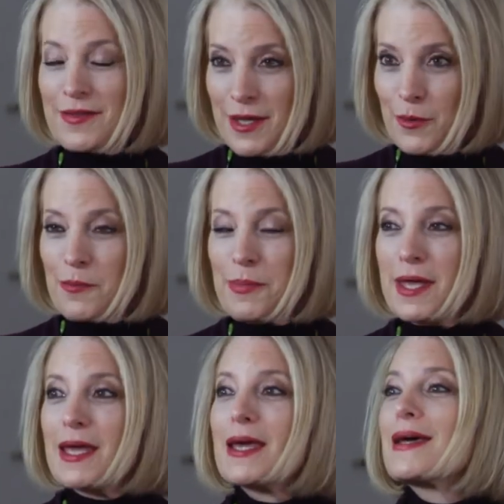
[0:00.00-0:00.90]

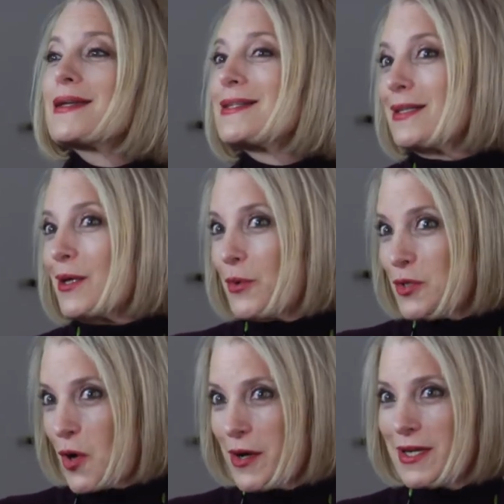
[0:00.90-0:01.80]
therapy, dealing with
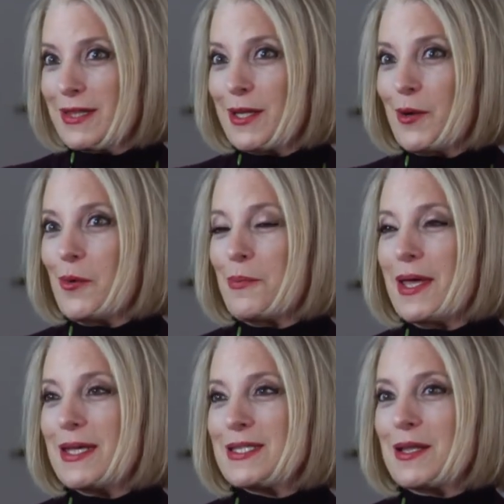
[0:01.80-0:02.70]
targeted
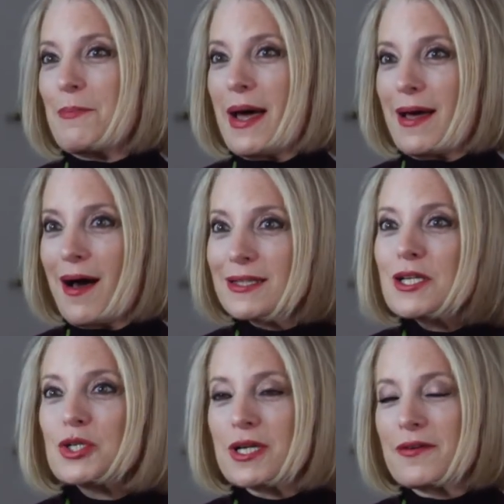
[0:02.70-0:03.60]
therapies and the
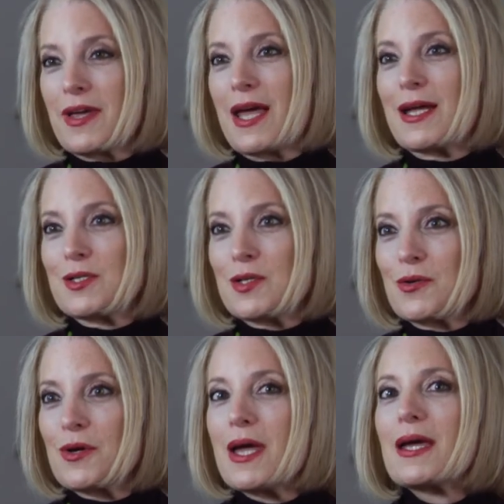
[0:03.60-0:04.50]
biology of
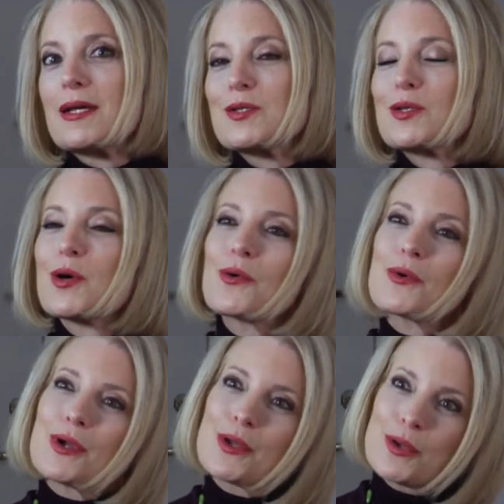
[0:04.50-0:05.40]
cancer. So
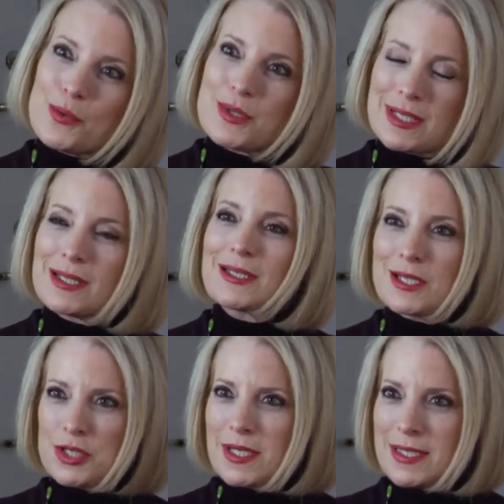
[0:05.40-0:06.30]
you as
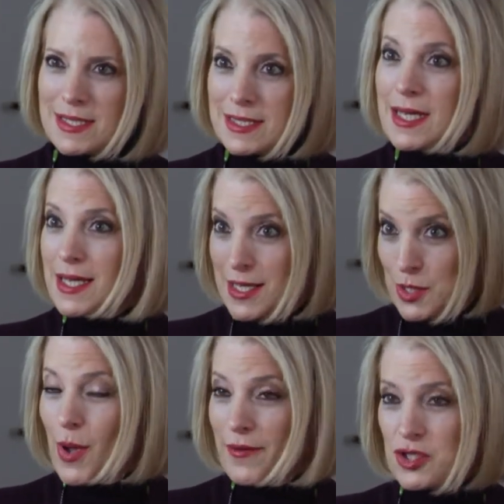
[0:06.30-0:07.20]
clinicians,
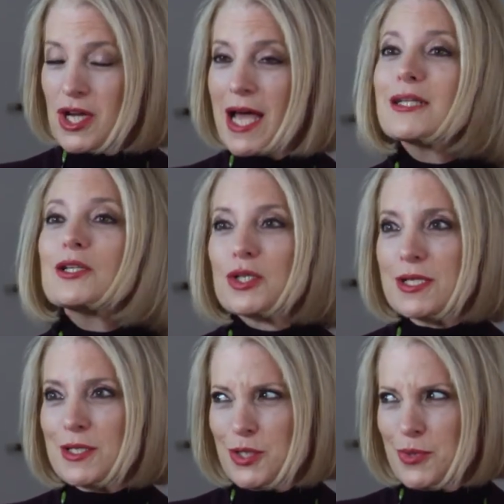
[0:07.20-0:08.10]
you have
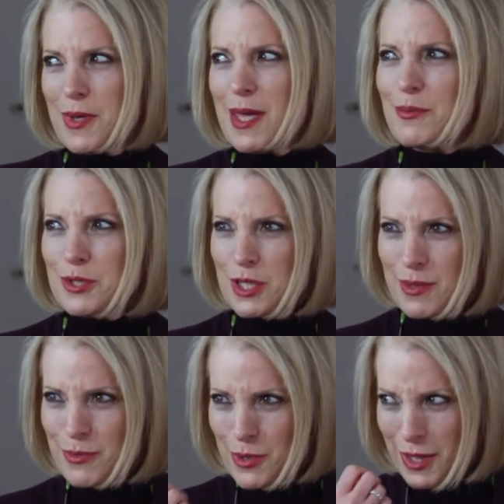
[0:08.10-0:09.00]
challenges to be able to
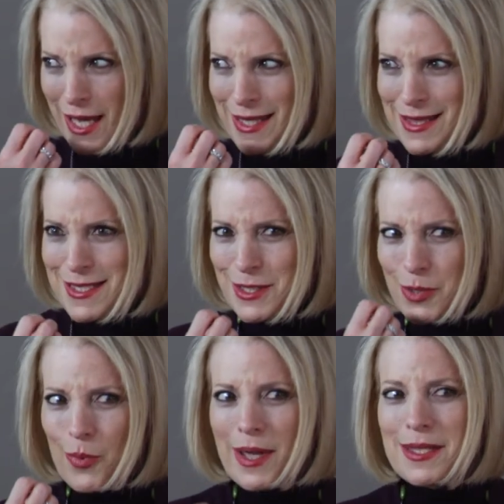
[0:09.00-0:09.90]
communicate this in a
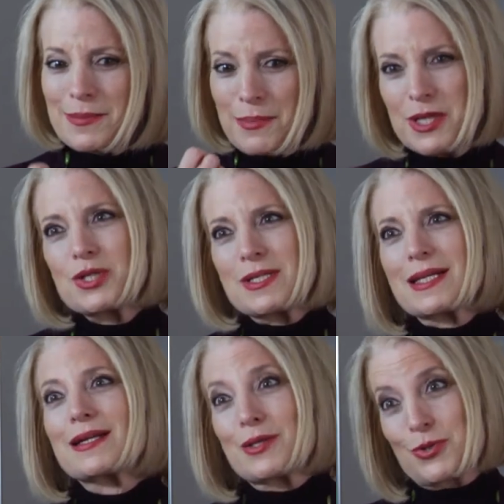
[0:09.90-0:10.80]
way that patients
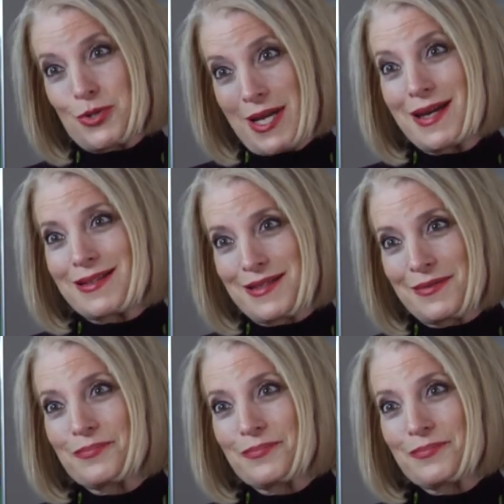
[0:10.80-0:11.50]
can understand.